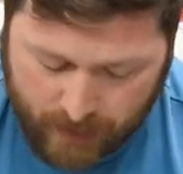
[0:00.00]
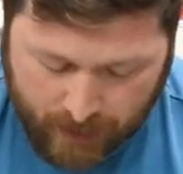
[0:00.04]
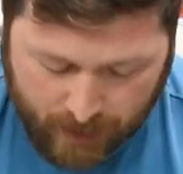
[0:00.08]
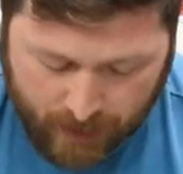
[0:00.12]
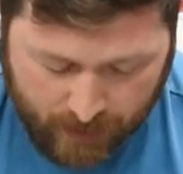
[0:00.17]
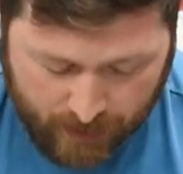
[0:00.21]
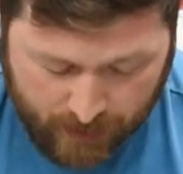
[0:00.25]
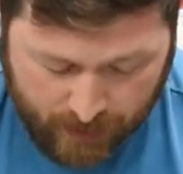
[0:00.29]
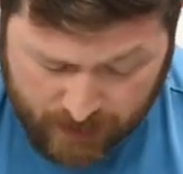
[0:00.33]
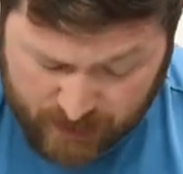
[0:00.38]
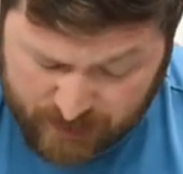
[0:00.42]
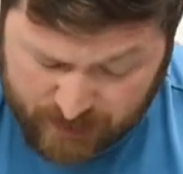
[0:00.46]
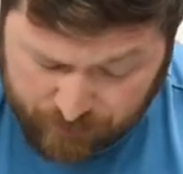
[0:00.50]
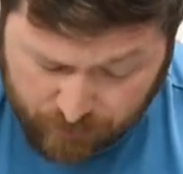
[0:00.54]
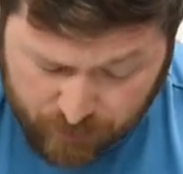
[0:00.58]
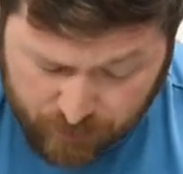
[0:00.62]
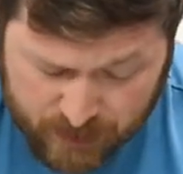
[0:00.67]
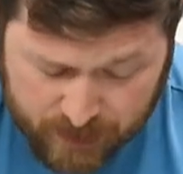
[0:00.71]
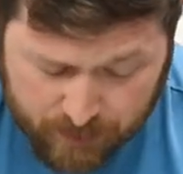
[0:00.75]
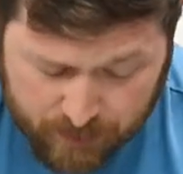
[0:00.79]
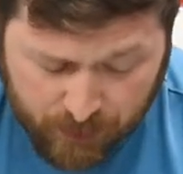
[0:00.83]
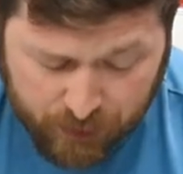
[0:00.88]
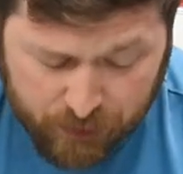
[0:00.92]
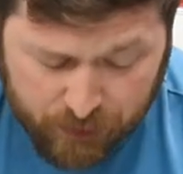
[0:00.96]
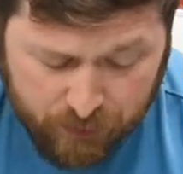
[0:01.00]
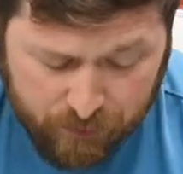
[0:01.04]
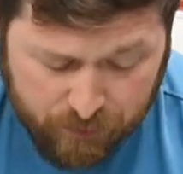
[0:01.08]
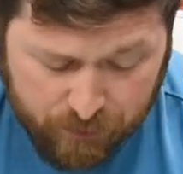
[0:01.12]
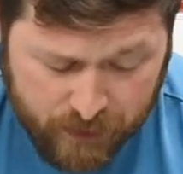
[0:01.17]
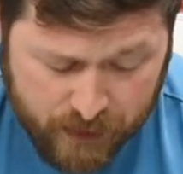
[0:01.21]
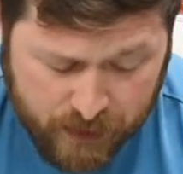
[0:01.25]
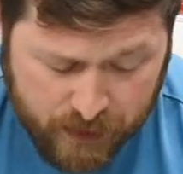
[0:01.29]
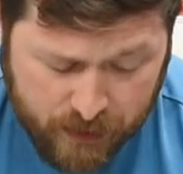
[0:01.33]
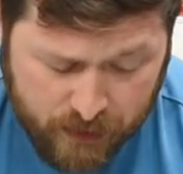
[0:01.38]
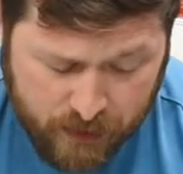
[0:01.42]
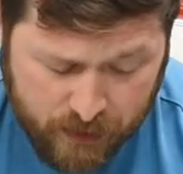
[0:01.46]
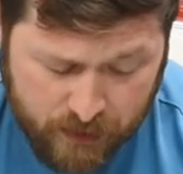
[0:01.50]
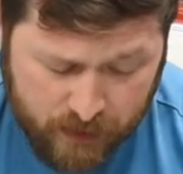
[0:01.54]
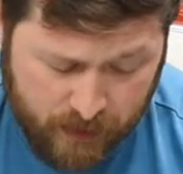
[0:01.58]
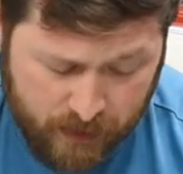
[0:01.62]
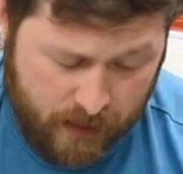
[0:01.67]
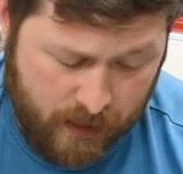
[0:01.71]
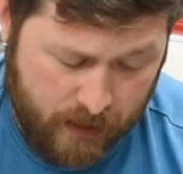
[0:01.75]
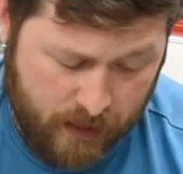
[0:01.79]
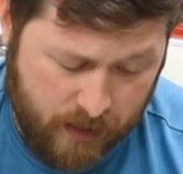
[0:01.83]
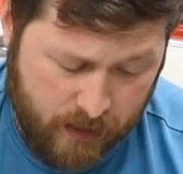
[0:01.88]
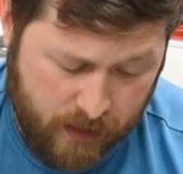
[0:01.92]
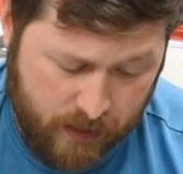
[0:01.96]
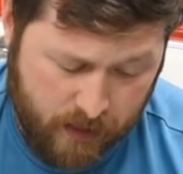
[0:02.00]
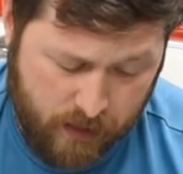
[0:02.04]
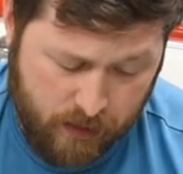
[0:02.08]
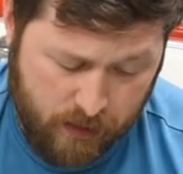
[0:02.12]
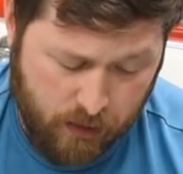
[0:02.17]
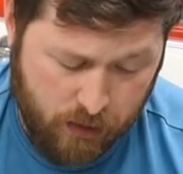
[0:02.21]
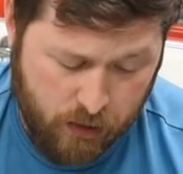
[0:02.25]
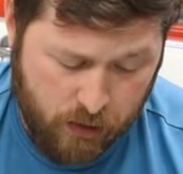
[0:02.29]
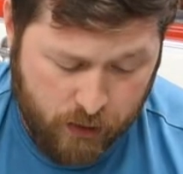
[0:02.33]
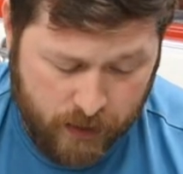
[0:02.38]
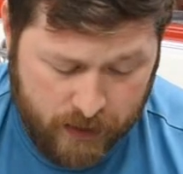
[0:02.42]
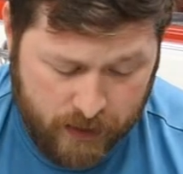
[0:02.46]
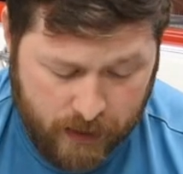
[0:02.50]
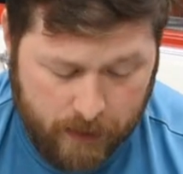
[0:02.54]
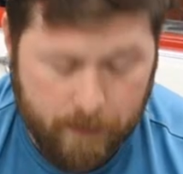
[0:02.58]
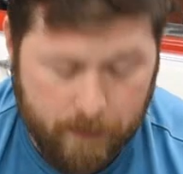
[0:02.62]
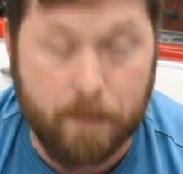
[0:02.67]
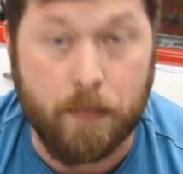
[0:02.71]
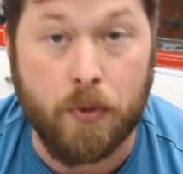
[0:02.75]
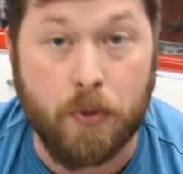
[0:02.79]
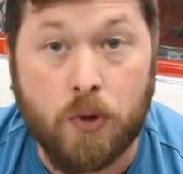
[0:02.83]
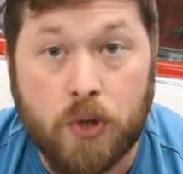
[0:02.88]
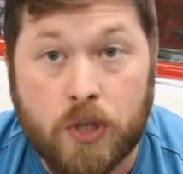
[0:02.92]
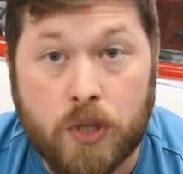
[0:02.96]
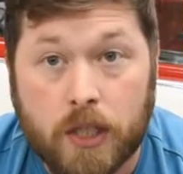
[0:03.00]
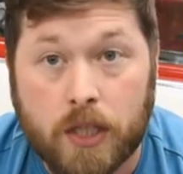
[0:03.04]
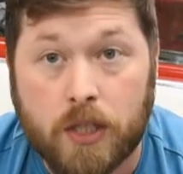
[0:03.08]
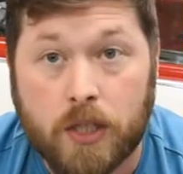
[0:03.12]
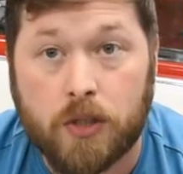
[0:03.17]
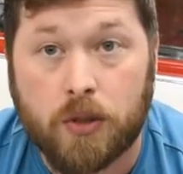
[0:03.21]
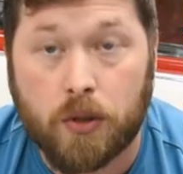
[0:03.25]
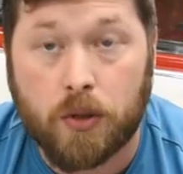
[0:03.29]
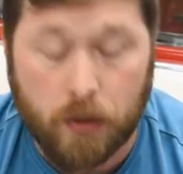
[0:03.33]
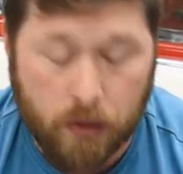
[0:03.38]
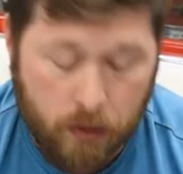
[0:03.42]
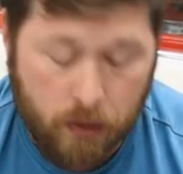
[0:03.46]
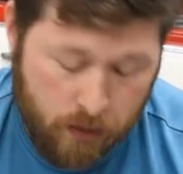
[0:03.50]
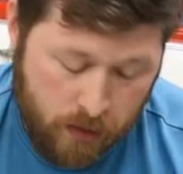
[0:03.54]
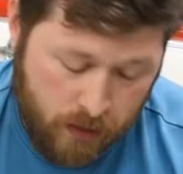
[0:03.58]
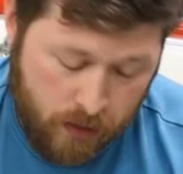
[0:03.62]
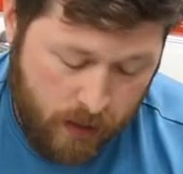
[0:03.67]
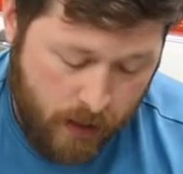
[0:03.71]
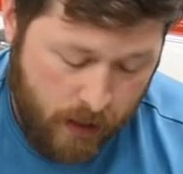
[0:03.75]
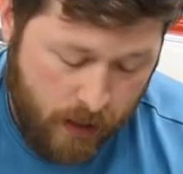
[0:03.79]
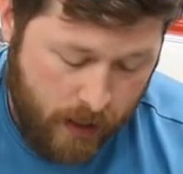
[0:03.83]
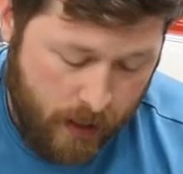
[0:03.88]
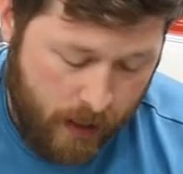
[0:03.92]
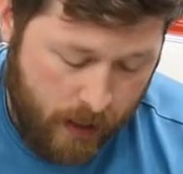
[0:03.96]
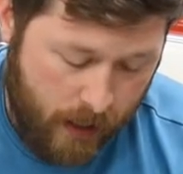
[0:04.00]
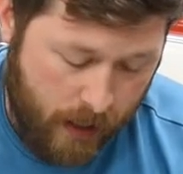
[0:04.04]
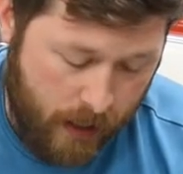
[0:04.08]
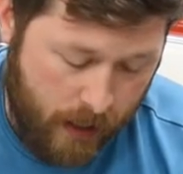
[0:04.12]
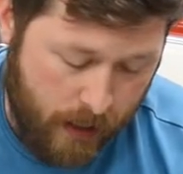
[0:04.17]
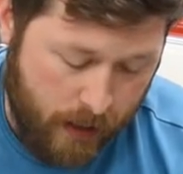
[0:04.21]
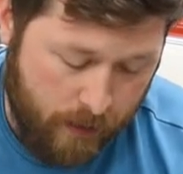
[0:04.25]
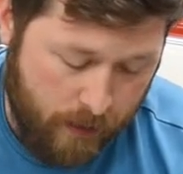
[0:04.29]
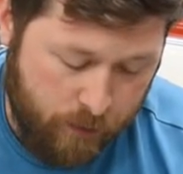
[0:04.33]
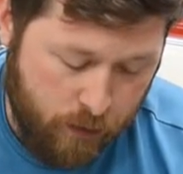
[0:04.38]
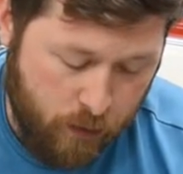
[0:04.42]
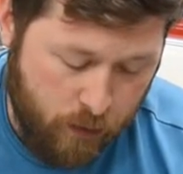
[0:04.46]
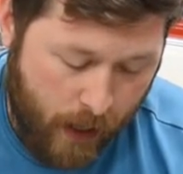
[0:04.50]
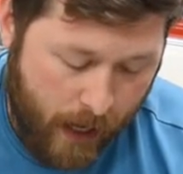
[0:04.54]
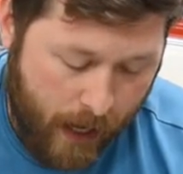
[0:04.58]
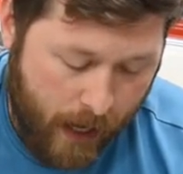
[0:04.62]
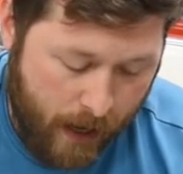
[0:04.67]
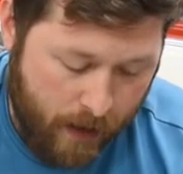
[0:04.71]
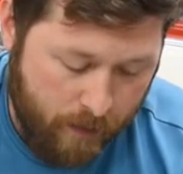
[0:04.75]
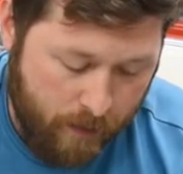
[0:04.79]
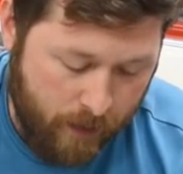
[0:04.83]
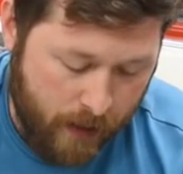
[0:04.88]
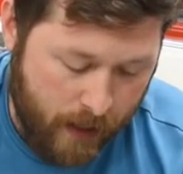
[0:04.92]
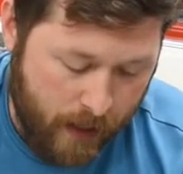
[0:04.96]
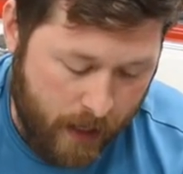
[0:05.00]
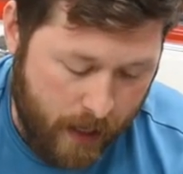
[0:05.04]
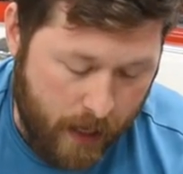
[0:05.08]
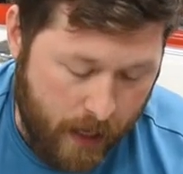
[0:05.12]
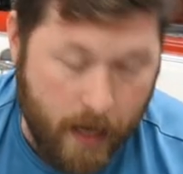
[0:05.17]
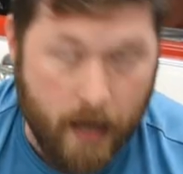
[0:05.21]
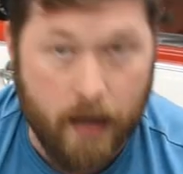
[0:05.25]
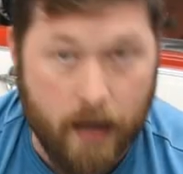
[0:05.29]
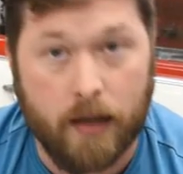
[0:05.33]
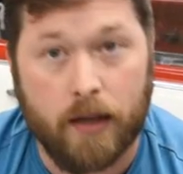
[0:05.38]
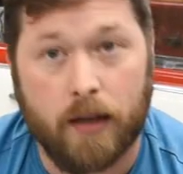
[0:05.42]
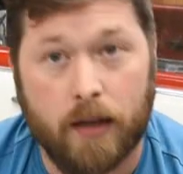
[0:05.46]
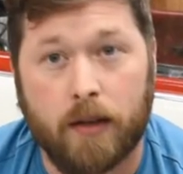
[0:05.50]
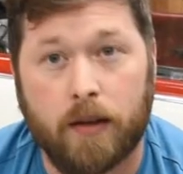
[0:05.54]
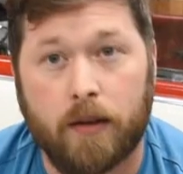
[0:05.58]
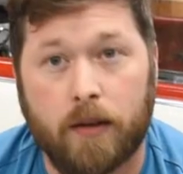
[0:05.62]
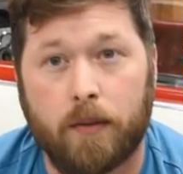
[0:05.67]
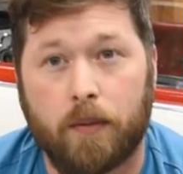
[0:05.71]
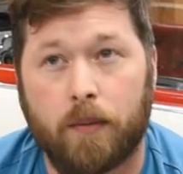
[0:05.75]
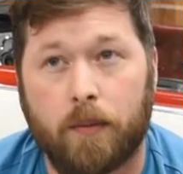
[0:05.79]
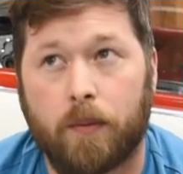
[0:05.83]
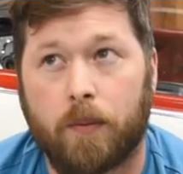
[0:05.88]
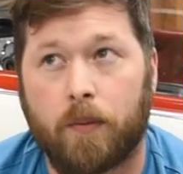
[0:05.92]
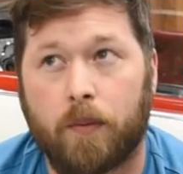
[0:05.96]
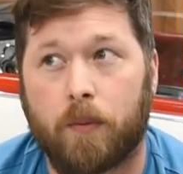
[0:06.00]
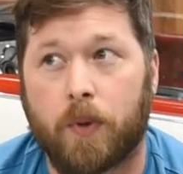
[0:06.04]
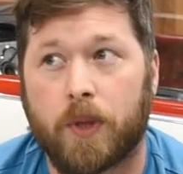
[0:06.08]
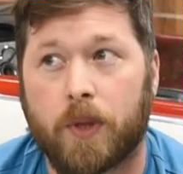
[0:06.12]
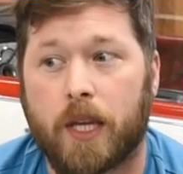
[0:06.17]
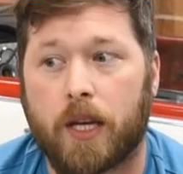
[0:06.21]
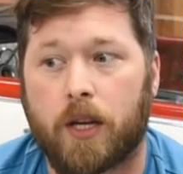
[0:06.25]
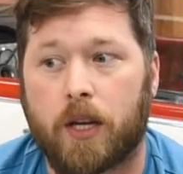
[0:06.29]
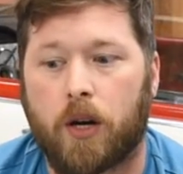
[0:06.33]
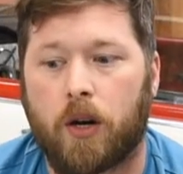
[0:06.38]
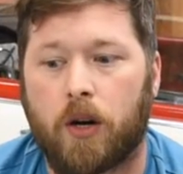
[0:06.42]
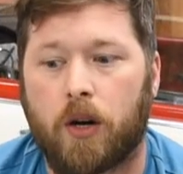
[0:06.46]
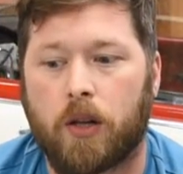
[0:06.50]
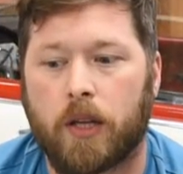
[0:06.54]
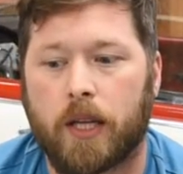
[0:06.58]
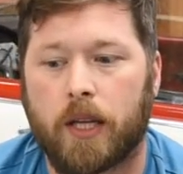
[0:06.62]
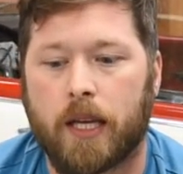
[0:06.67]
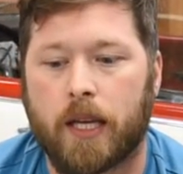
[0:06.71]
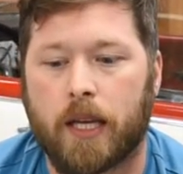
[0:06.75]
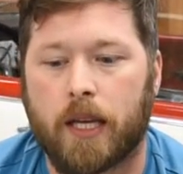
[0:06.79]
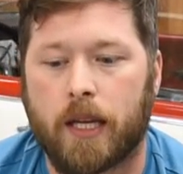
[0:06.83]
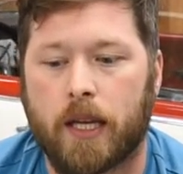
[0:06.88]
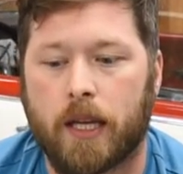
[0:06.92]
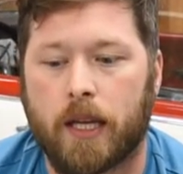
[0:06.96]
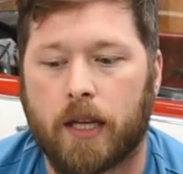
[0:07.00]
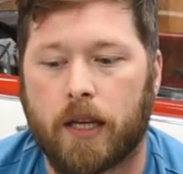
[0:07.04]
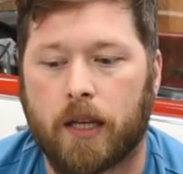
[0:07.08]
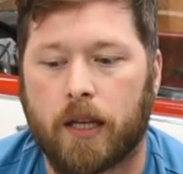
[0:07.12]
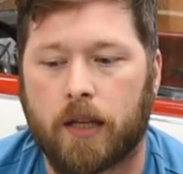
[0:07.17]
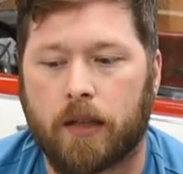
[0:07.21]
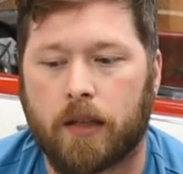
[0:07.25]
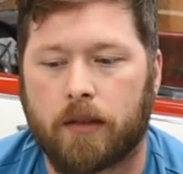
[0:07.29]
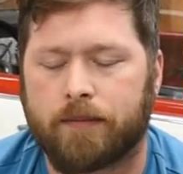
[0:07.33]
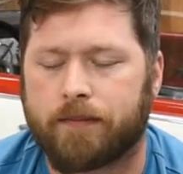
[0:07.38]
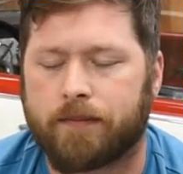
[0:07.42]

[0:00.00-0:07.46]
As far as some other features, you know, you can set up boost control. If you have what they call a